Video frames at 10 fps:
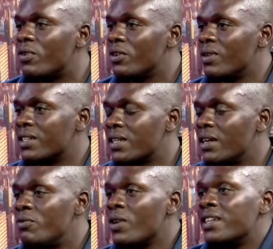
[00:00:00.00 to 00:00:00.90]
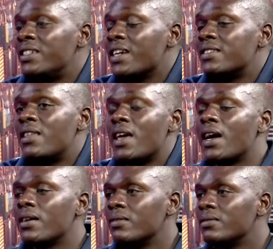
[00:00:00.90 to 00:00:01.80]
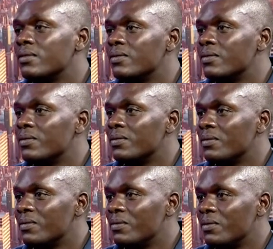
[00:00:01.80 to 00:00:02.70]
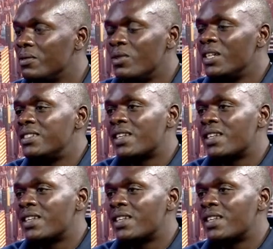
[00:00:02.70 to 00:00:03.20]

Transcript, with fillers: for yourself. You are just there. You need